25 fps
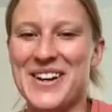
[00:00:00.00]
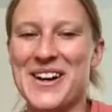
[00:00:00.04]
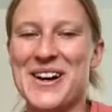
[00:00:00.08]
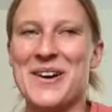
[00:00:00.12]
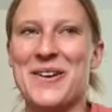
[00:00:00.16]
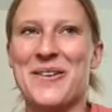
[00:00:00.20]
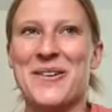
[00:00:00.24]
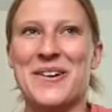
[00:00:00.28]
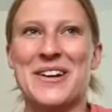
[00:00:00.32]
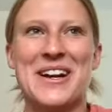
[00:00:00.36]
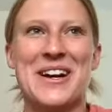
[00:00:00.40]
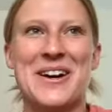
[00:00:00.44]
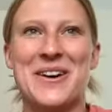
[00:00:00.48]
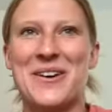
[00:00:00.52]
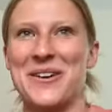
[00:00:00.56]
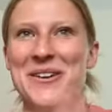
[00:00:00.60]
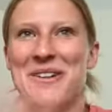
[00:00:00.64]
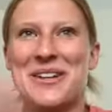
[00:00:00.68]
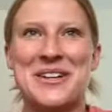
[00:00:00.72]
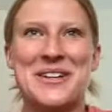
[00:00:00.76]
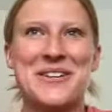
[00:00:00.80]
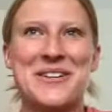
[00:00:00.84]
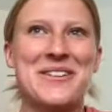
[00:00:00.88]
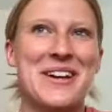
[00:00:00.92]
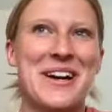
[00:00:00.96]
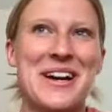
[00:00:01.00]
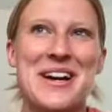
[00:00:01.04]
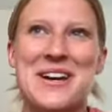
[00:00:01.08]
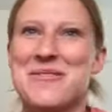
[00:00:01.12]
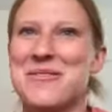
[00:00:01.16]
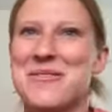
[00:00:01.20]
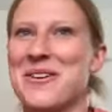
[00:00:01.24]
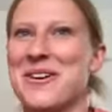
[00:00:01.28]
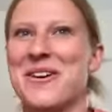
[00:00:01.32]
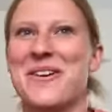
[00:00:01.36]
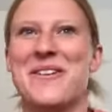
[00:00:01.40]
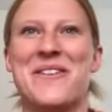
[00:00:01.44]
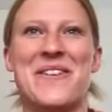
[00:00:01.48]
no, we're not holding you
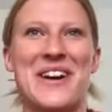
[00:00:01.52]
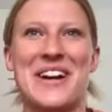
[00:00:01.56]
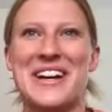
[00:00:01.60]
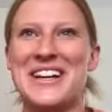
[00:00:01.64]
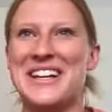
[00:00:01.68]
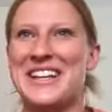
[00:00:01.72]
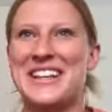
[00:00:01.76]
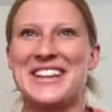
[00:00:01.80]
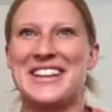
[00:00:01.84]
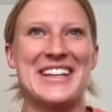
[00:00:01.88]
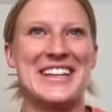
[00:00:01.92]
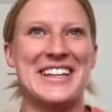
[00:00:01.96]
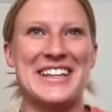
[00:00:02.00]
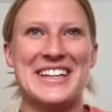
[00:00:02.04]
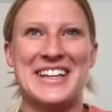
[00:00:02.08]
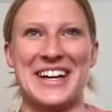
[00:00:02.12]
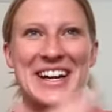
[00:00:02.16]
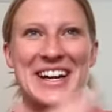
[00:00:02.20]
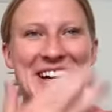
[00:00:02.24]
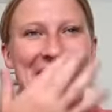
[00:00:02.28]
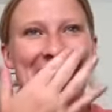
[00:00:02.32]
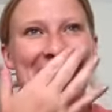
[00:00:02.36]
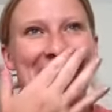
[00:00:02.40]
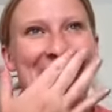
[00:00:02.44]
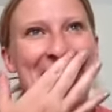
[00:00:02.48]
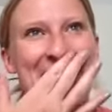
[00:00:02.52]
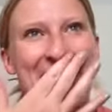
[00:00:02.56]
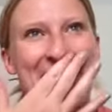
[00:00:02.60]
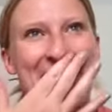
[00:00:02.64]
liable for anything here.